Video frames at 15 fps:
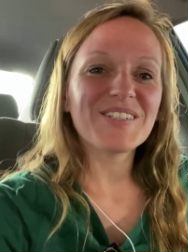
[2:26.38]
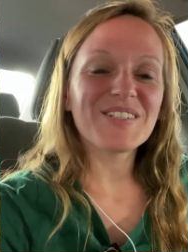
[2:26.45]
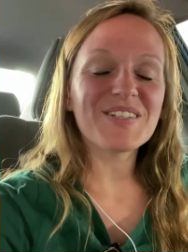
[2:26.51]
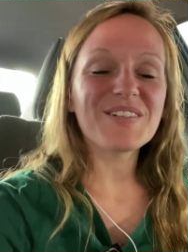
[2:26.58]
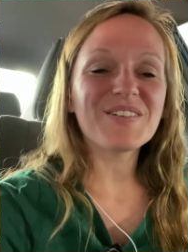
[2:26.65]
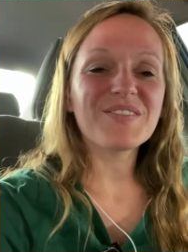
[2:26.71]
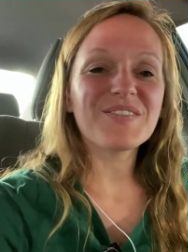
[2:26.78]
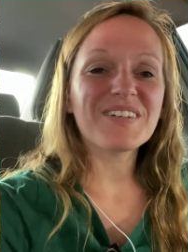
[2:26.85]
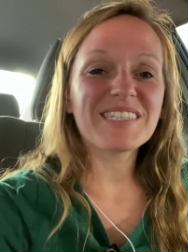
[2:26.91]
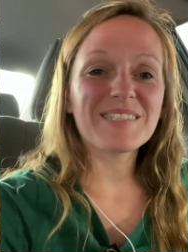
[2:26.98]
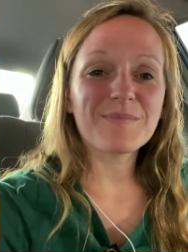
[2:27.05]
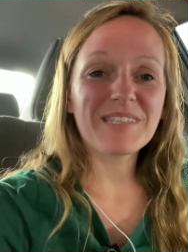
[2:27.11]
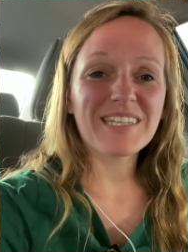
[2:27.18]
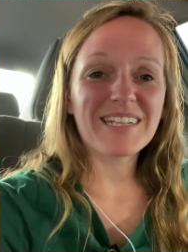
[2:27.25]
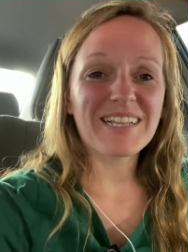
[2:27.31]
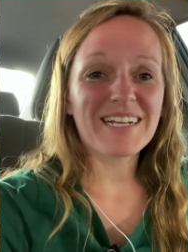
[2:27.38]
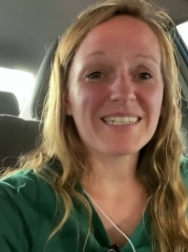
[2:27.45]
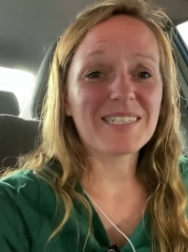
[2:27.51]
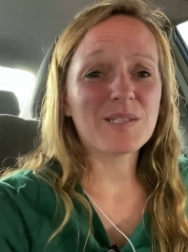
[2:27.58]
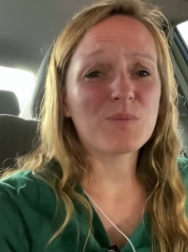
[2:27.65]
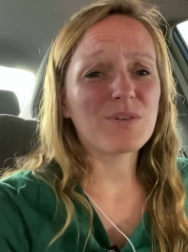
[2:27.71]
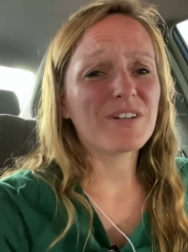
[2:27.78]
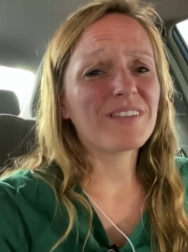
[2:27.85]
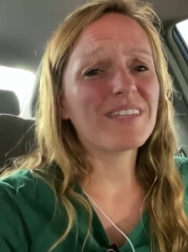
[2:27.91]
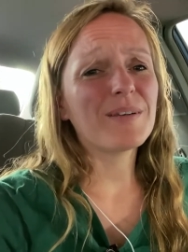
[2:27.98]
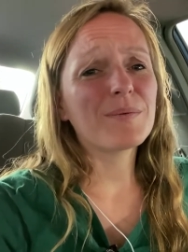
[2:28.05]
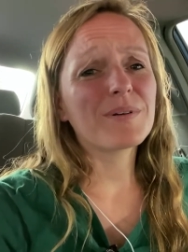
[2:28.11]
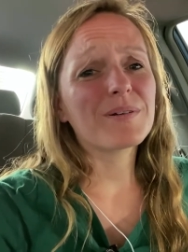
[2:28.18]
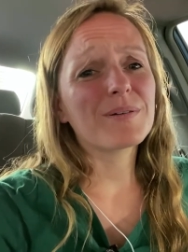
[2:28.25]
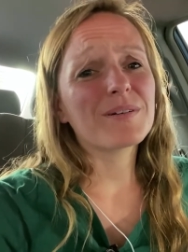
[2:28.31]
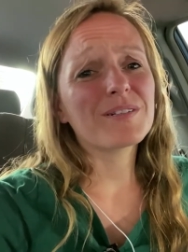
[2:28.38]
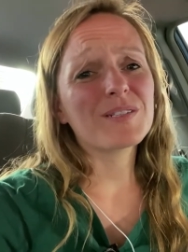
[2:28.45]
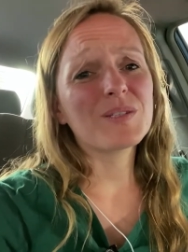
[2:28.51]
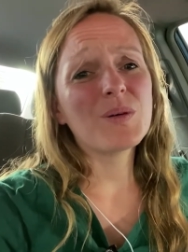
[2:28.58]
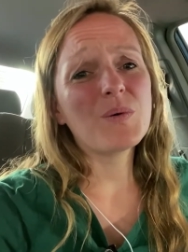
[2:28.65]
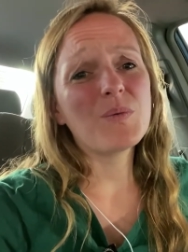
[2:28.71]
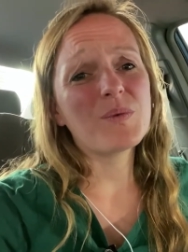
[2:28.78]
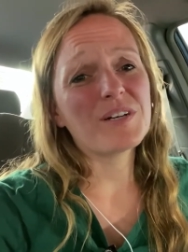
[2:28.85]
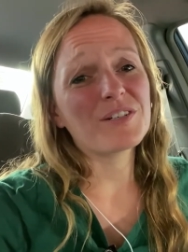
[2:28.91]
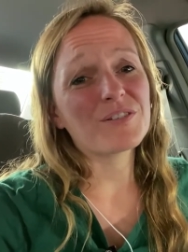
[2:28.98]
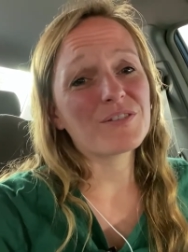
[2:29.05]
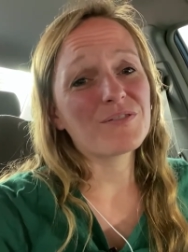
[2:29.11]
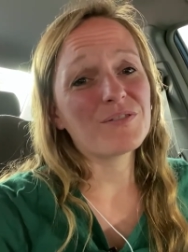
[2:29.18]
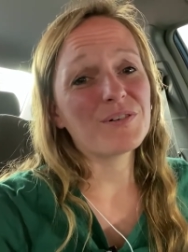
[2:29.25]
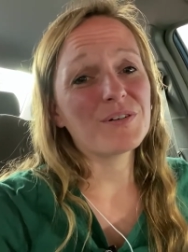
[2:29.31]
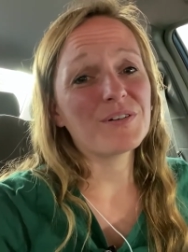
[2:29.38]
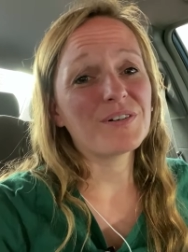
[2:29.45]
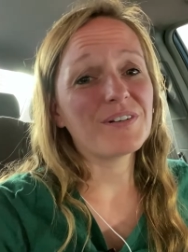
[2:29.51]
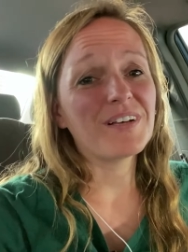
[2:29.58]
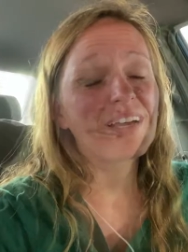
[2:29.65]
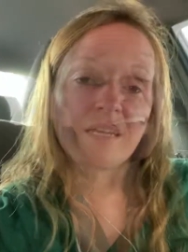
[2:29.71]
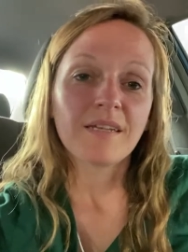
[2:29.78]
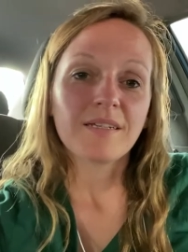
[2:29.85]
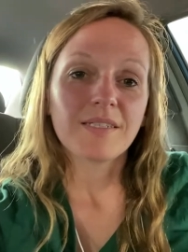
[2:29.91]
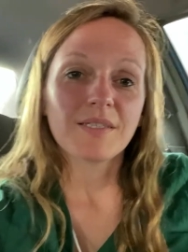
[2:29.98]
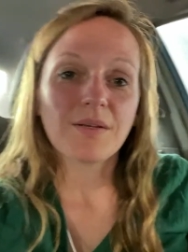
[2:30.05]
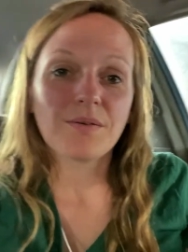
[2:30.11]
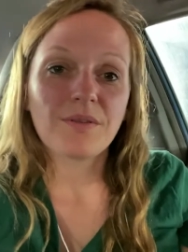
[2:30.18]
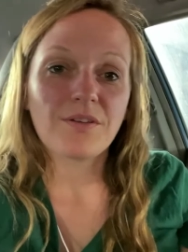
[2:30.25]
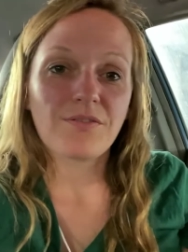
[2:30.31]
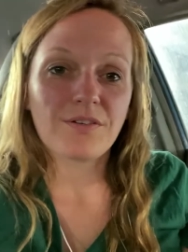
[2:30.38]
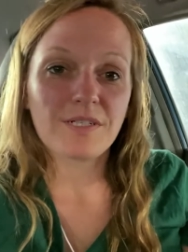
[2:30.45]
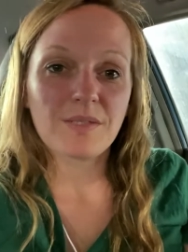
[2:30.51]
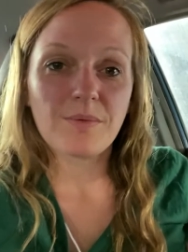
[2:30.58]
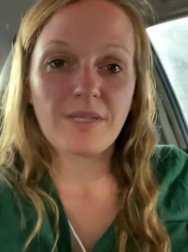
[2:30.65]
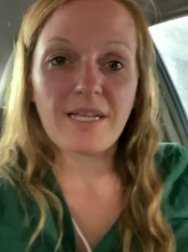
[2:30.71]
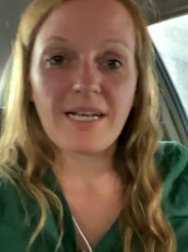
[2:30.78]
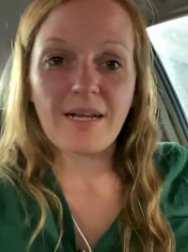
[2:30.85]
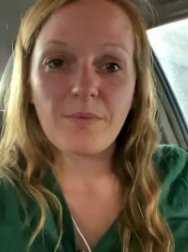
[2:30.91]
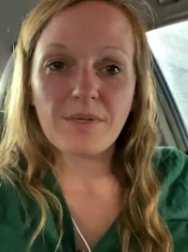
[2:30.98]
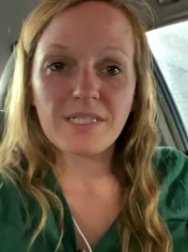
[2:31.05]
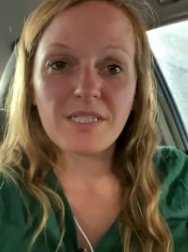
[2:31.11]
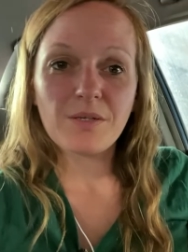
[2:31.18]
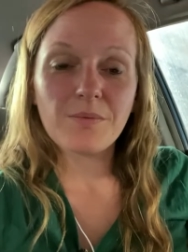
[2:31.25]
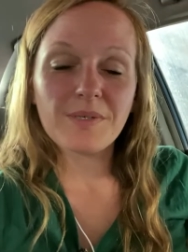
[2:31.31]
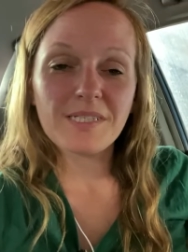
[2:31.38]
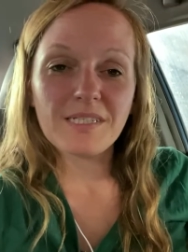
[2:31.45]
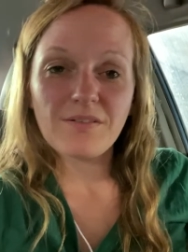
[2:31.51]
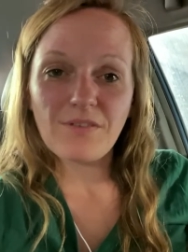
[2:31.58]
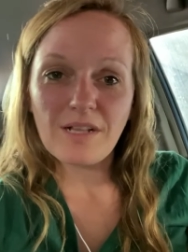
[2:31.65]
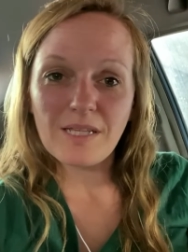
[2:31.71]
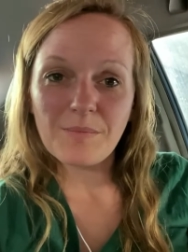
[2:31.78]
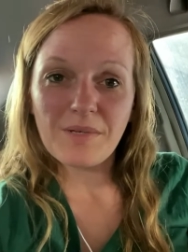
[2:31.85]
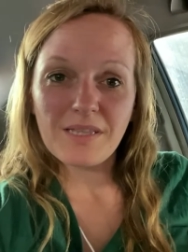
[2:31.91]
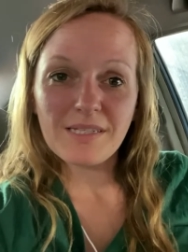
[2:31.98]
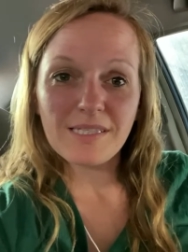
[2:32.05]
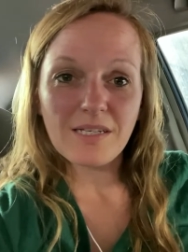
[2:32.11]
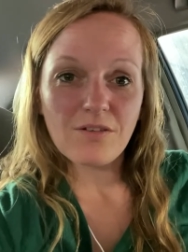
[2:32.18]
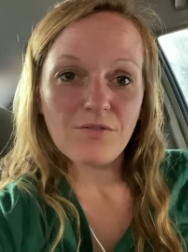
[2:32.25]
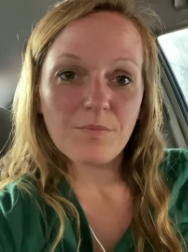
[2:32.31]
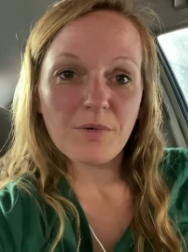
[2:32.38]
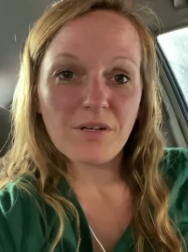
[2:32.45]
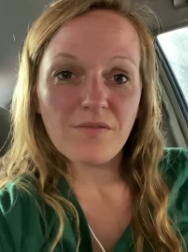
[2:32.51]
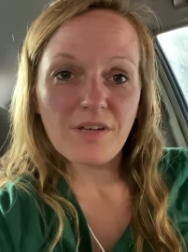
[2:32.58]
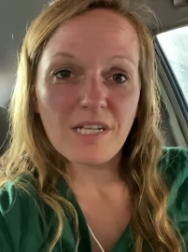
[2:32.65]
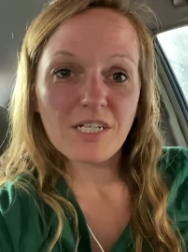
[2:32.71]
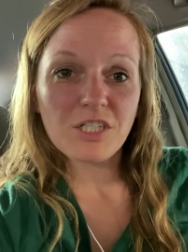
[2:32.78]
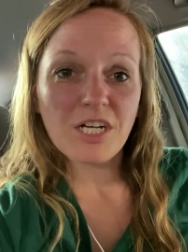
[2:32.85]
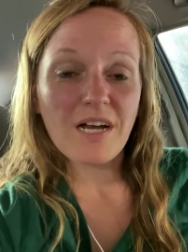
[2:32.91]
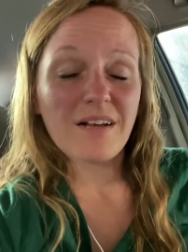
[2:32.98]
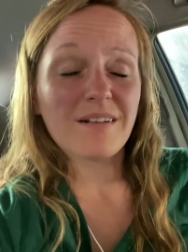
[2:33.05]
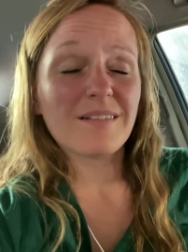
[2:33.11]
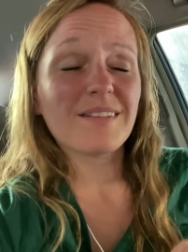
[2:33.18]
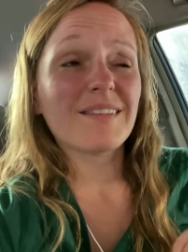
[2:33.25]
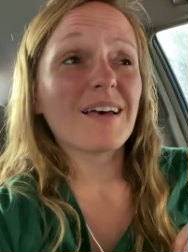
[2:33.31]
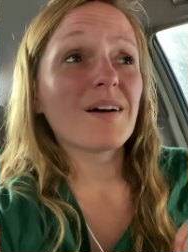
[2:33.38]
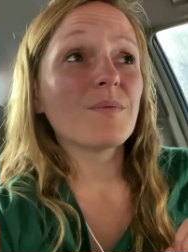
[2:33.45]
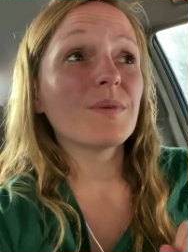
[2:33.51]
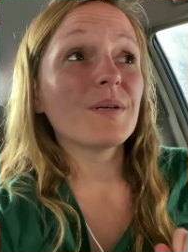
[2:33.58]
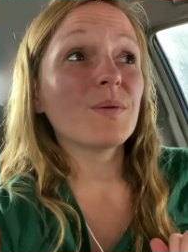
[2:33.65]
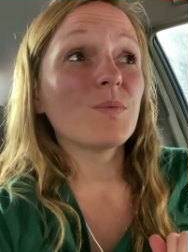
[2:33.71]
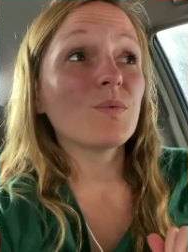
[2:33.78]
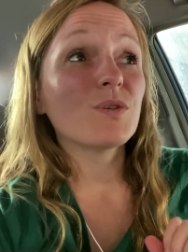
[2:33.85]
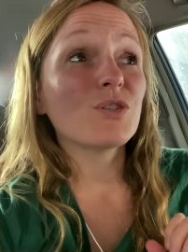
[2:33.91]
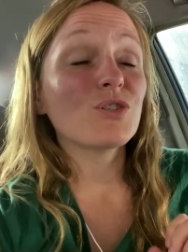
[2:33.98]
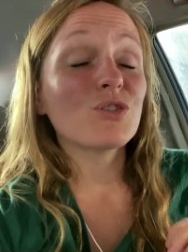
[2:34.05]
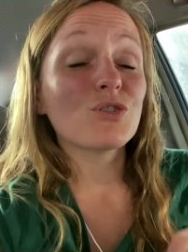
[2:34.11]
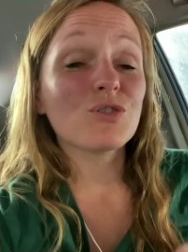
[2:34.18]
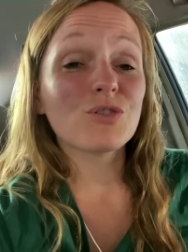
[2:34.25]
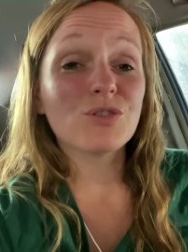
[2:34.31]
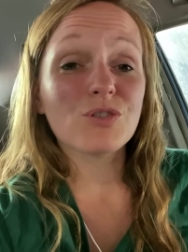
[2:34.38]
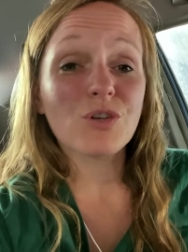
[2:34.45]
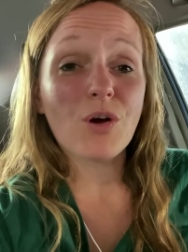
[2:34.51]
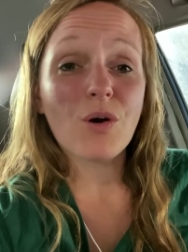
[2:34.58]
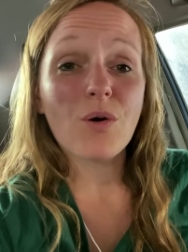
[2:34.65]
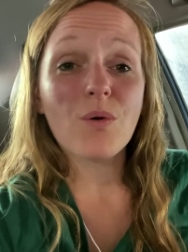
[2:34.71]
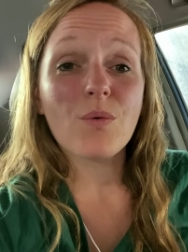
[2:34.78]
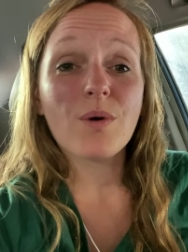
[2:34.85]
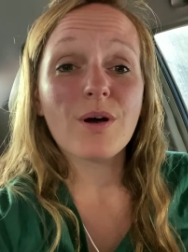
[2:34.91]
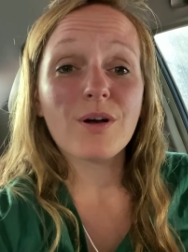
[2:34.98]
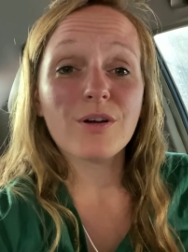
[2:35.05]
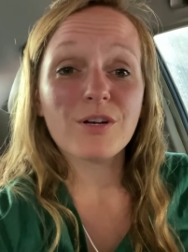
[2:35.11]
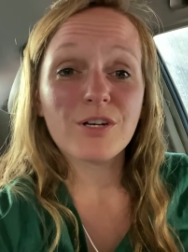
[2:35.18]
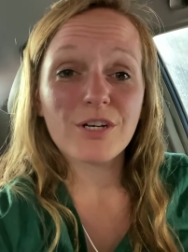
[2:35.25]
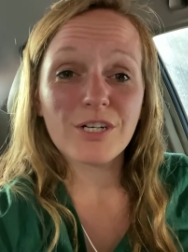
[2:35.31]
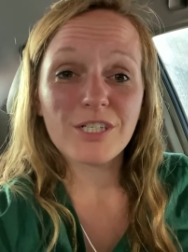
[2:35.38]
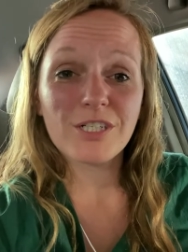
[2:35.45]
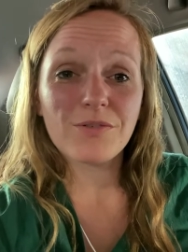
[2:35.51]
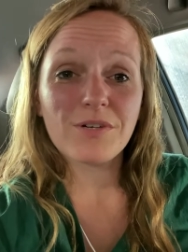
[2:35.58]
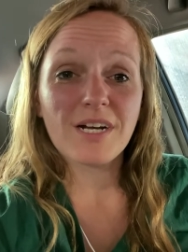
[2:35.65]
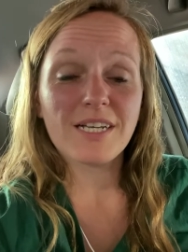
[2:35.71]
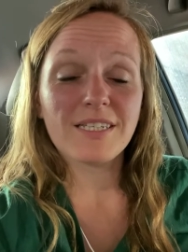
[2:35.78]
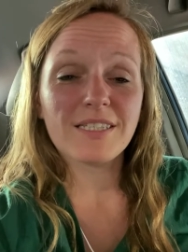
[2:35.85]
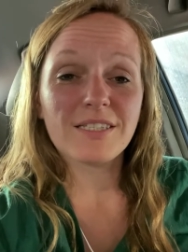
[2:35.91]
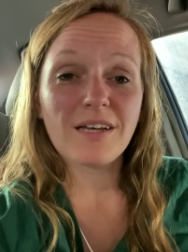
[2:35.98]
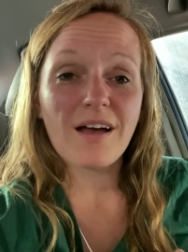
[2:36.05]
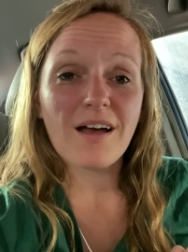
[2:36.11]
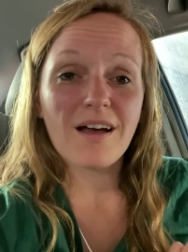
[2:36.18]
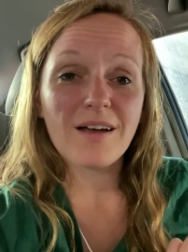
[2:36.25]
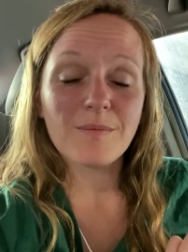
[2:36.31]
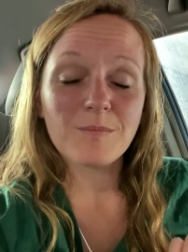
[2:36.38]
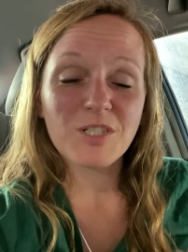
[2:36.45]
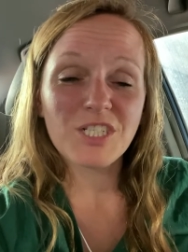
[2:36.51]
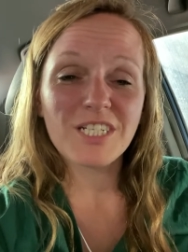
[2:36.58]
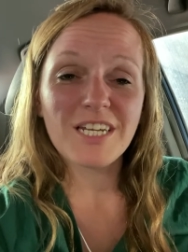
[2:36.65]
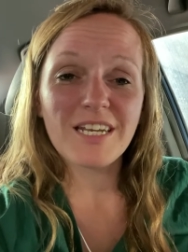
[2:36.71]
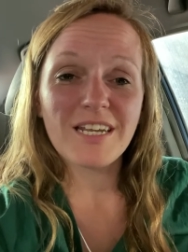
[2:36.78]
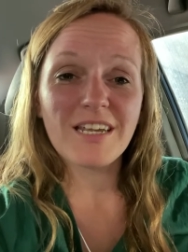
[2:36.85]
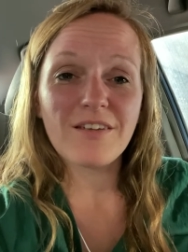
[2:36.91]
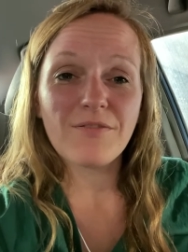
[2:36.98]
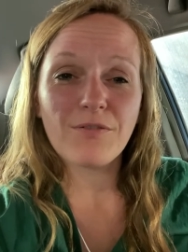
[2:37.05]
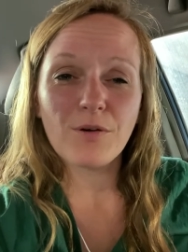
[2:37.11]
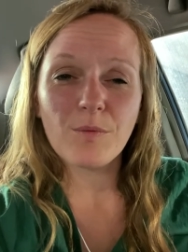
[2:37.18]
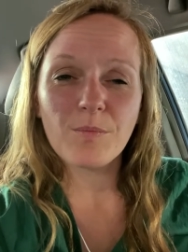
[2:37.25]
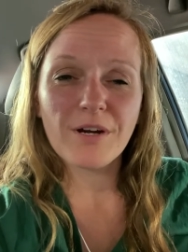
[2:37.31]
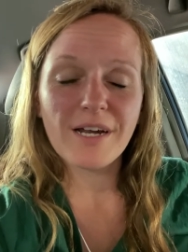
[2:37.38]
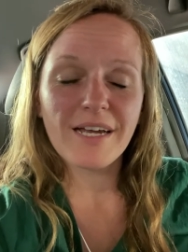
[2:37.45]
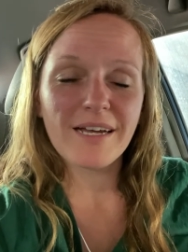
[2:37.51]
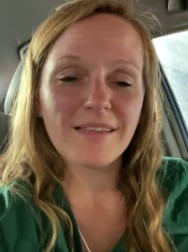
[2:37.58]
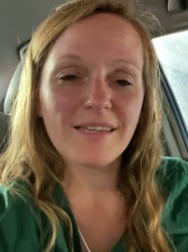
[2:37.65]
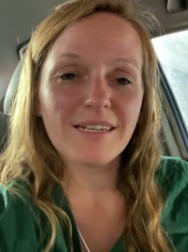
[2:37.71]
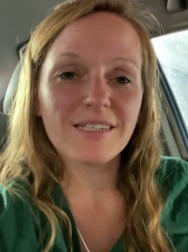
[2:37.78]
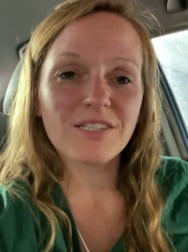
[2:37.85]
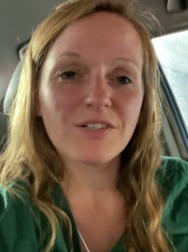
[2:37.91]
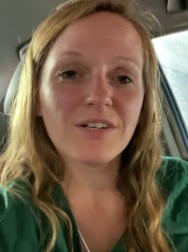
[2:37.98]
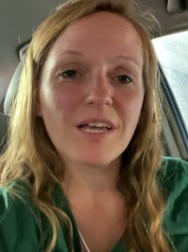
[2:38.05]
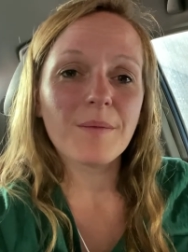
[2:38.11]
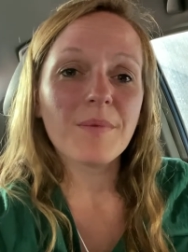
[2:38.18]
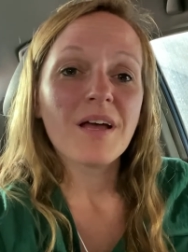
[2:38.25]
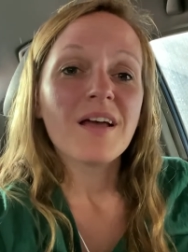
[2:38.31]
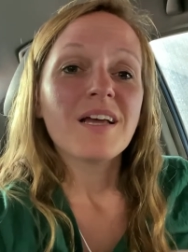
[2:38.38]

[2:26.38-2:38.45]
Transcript: to what some of the classes were and they were so wonderful. So the first one that I went to was developing the self-motivated child. That one was so good, you guys. Um, Jeannie Fulbright, I think it's her name,